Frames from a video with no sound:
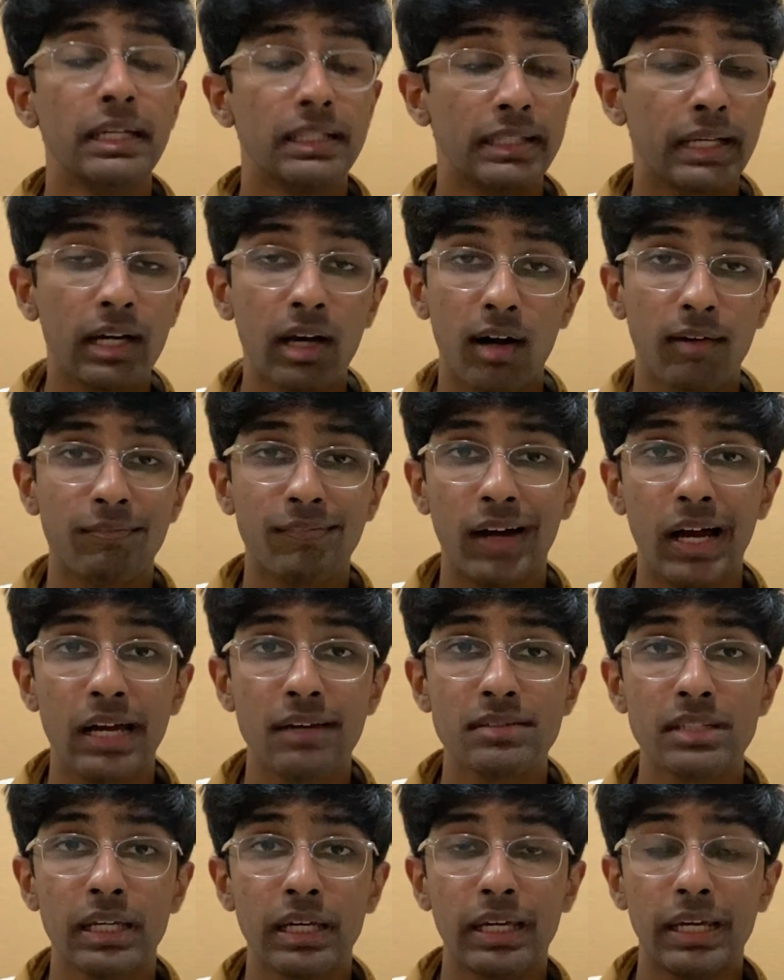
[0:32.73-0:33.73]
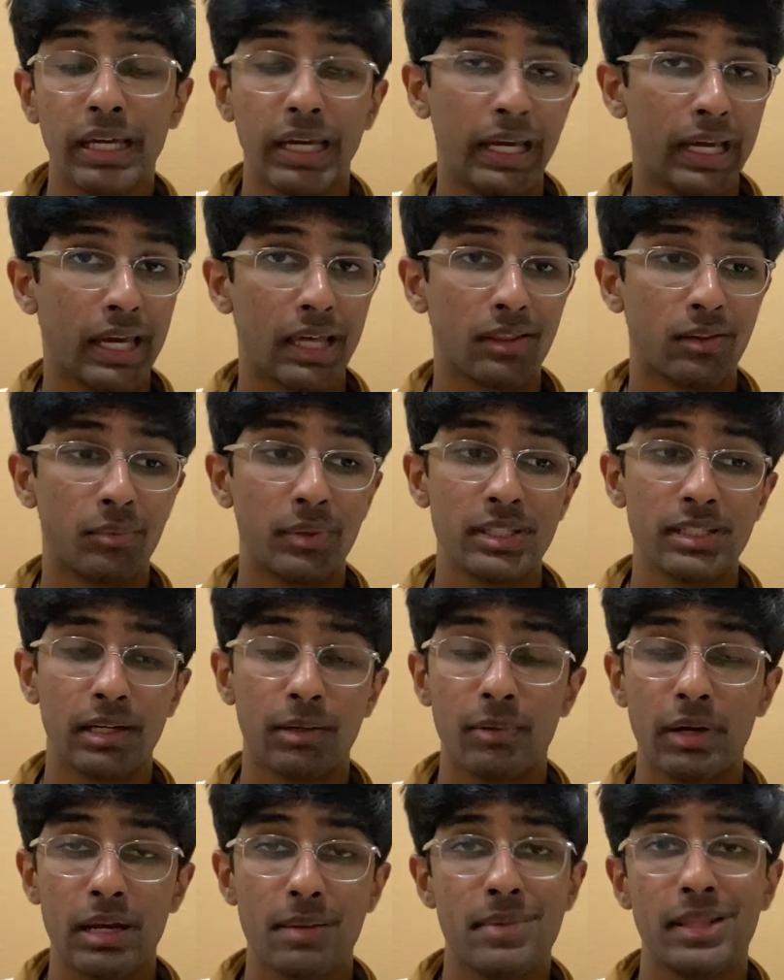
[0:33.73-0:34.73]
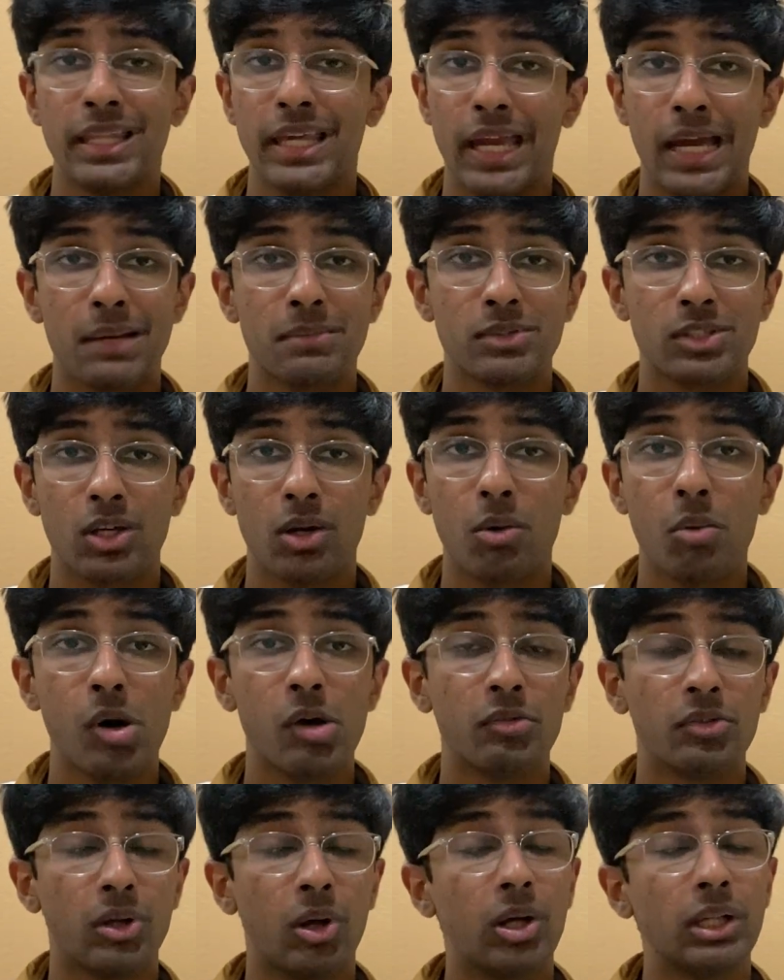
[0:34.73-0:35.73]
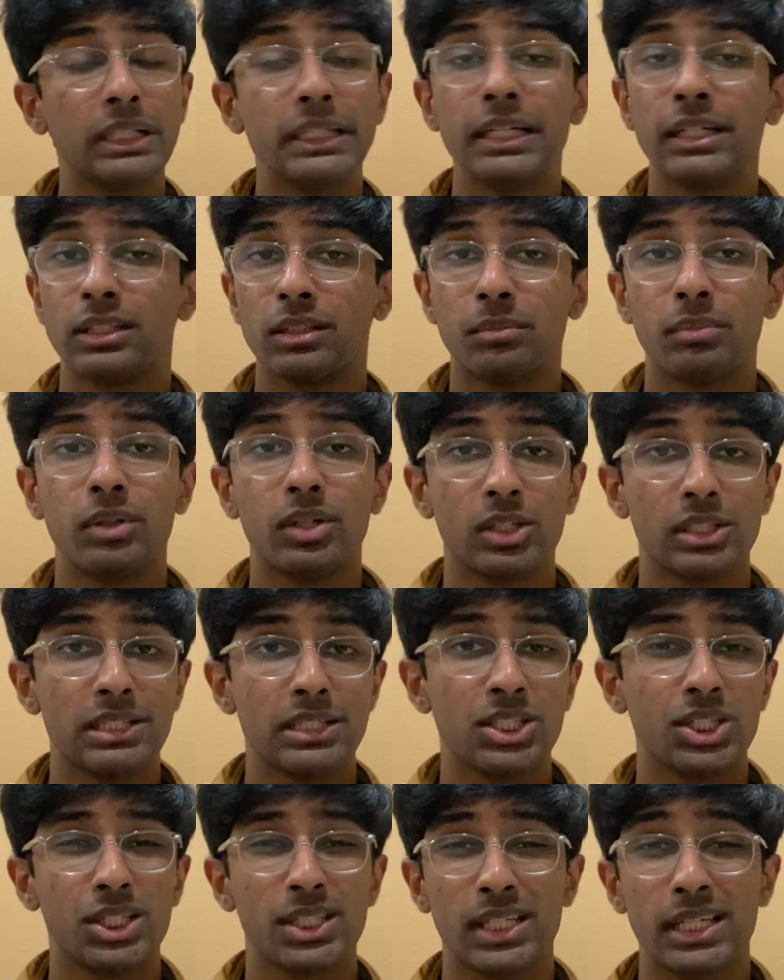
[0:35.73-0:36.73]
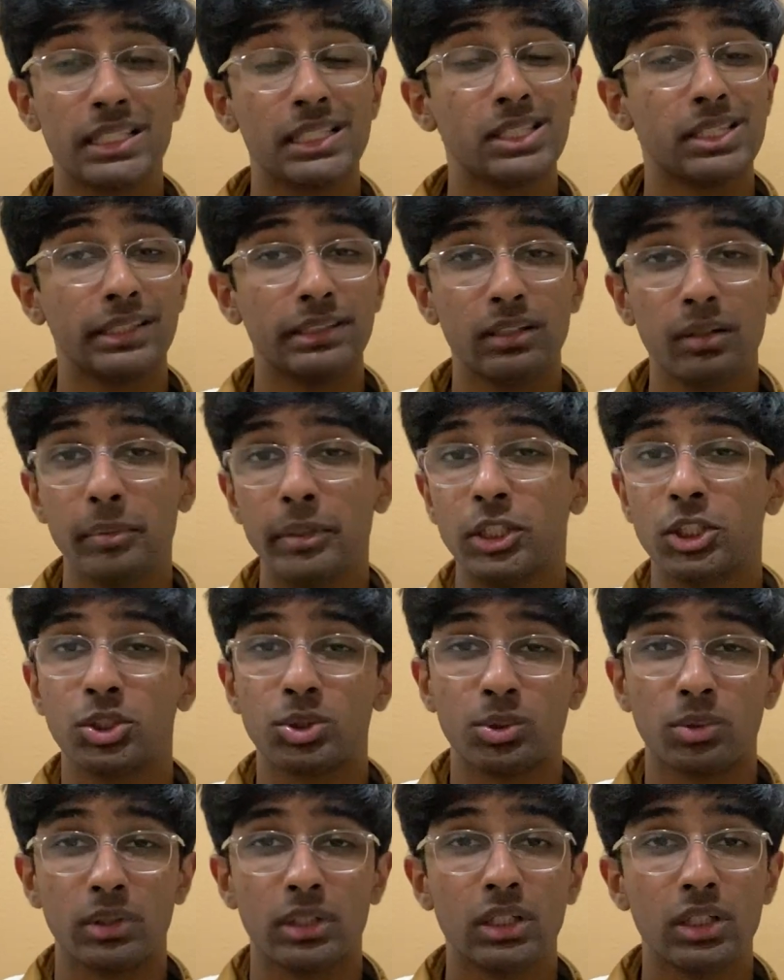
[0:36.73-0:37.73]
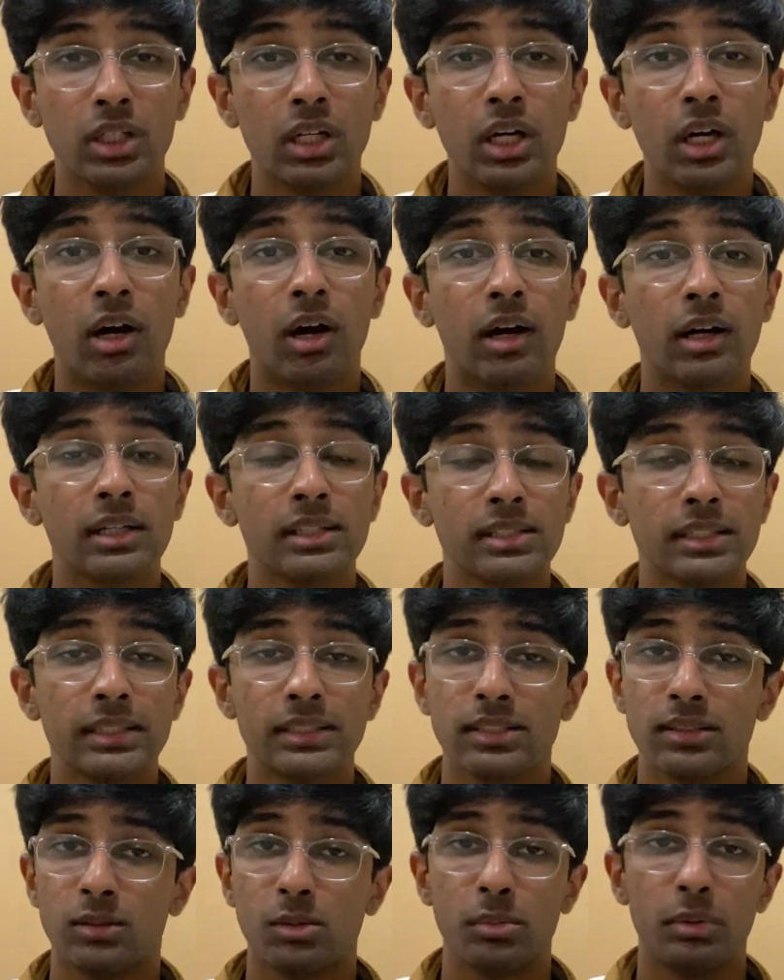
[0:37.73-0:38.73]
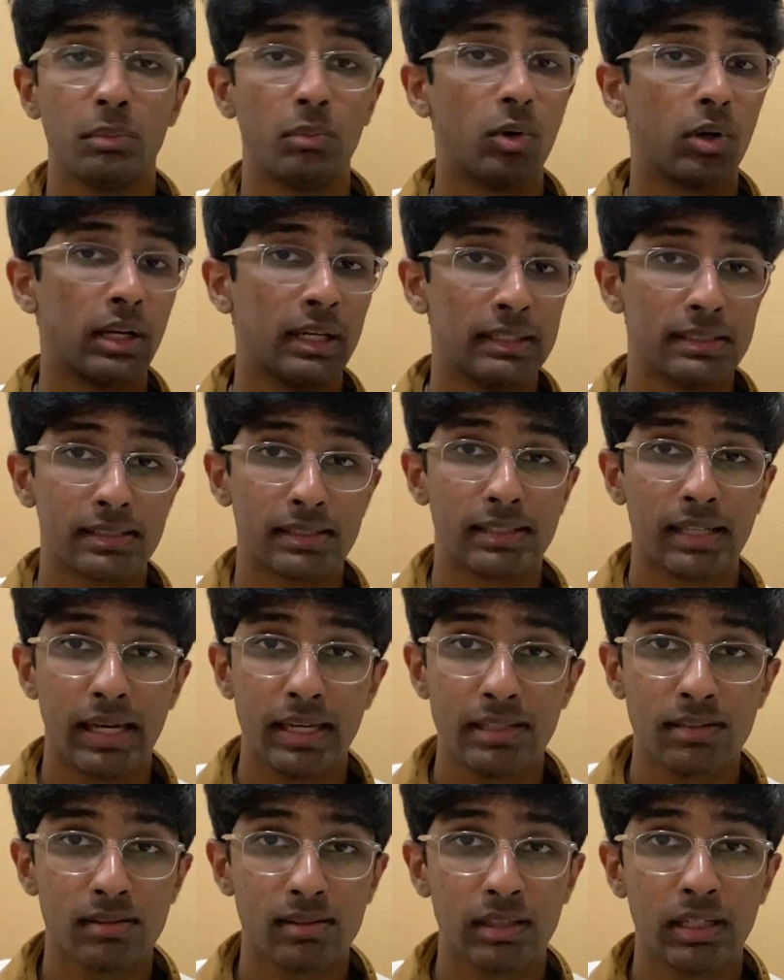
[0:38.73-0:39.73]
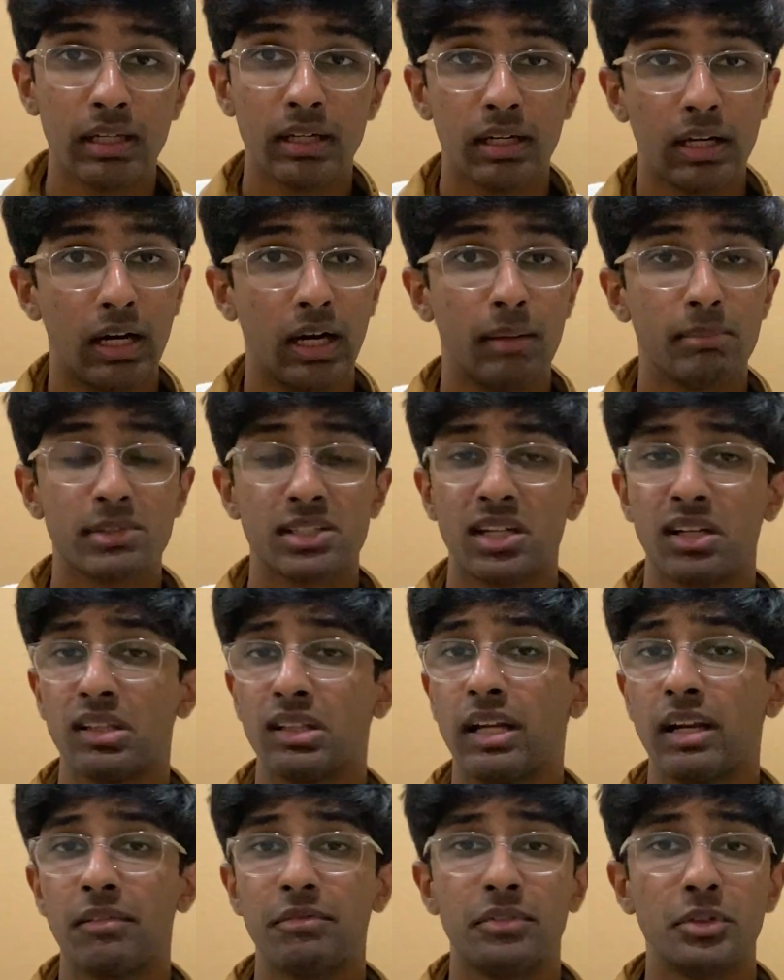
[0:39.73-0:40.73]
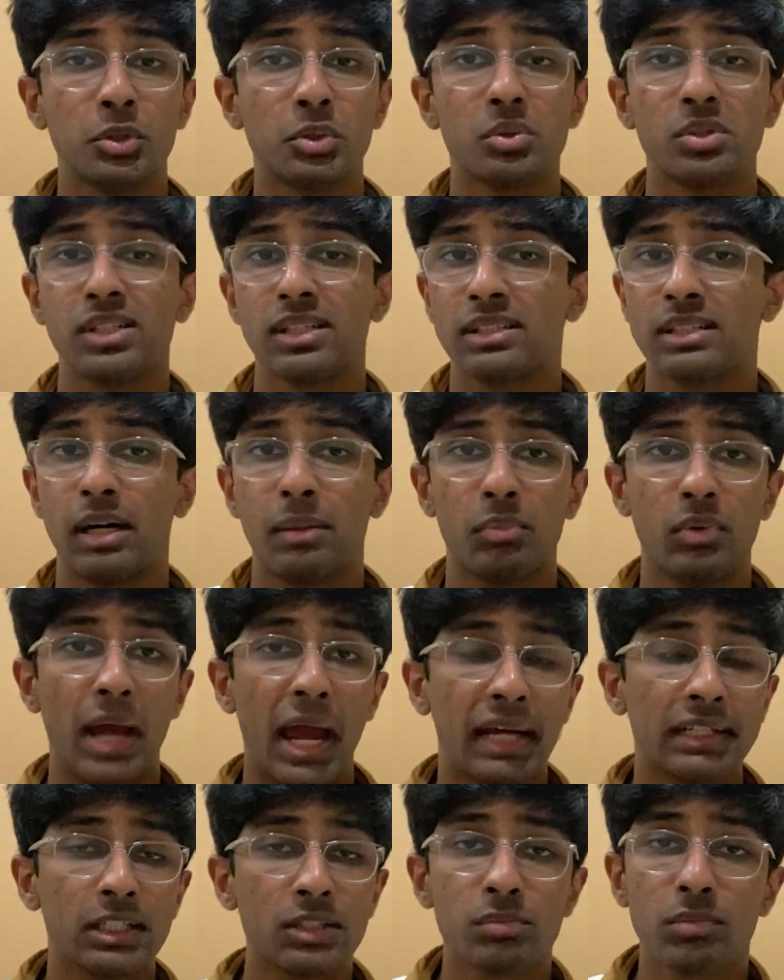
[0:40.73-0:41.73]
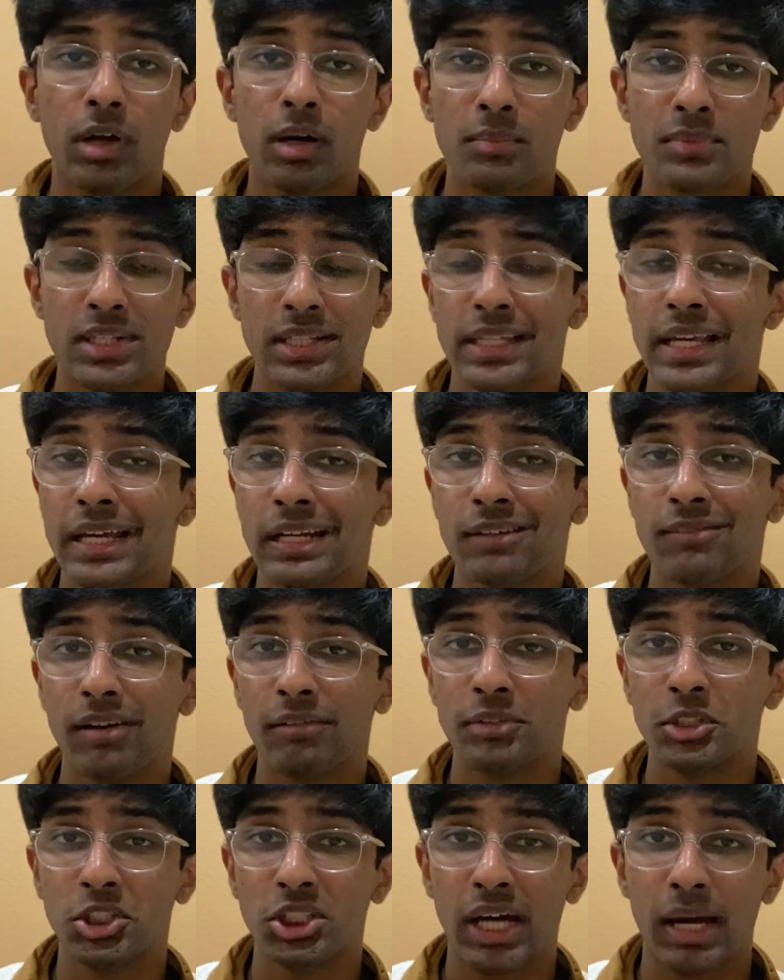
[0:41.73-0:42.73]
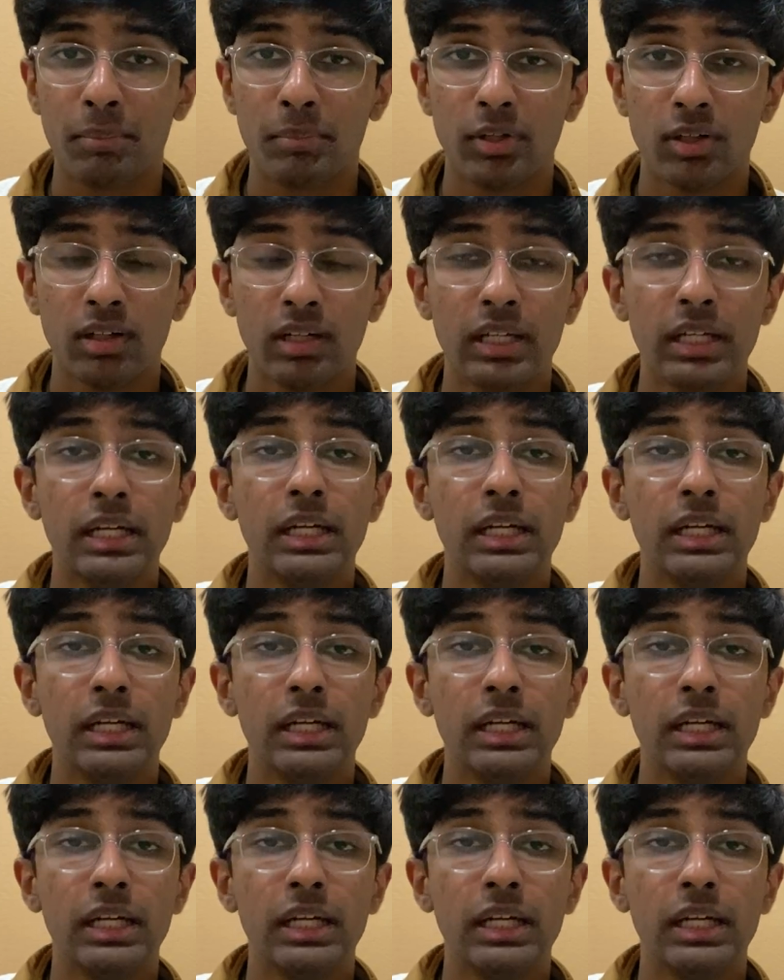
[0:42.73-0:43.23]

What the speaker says: that got 5s. And the reason I recommend the AMSCO over all the other books is just because it's a little bit shorter. Honestly, it's a little bit more concise. It's got a lot of visuals, it's got practice problems at the end of every chapter.